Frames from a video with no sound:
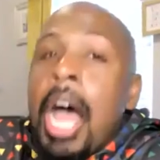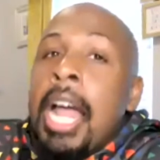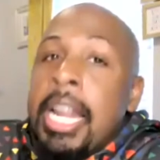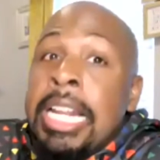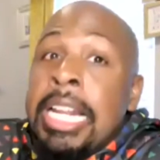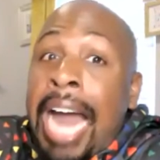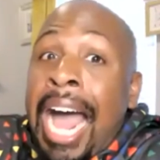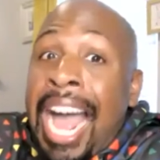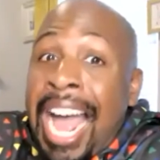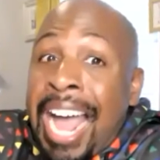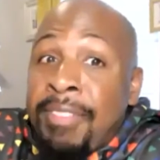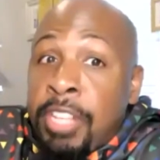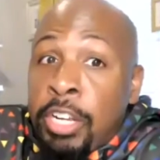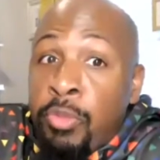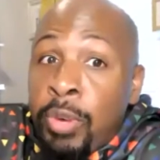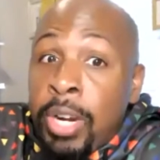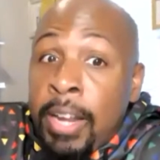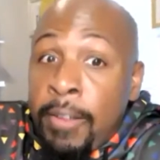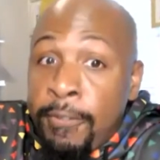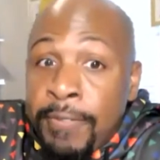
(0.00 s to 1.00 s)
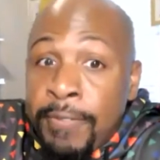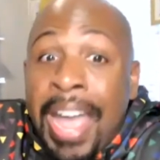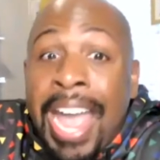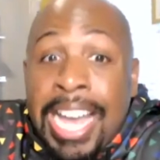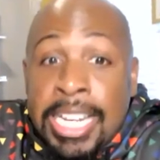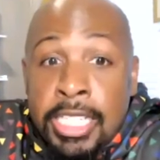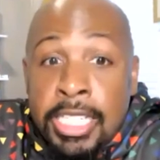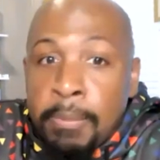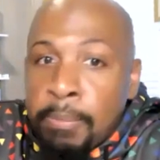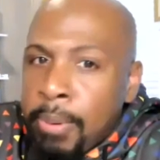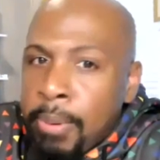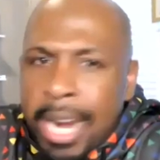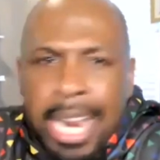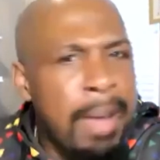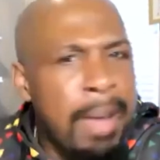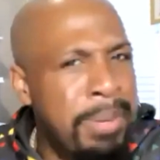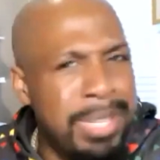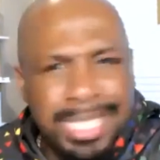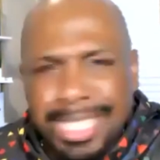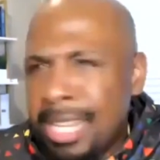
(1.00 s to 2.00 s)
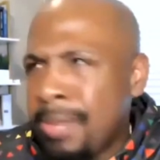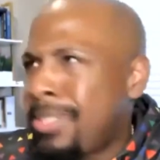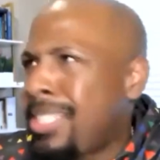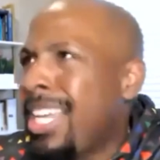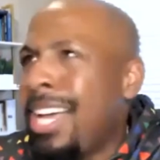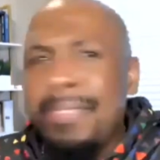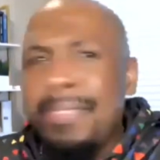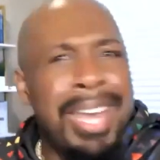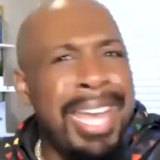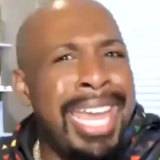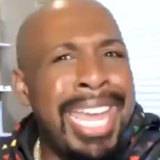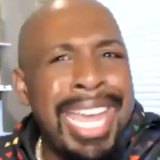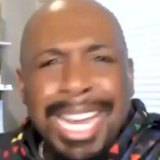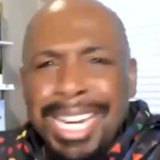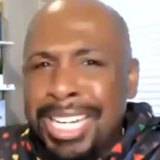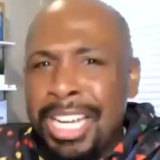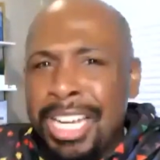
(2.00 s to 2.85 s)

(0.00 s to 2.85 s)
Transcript: then I have to really fast and pray. But some stuff, it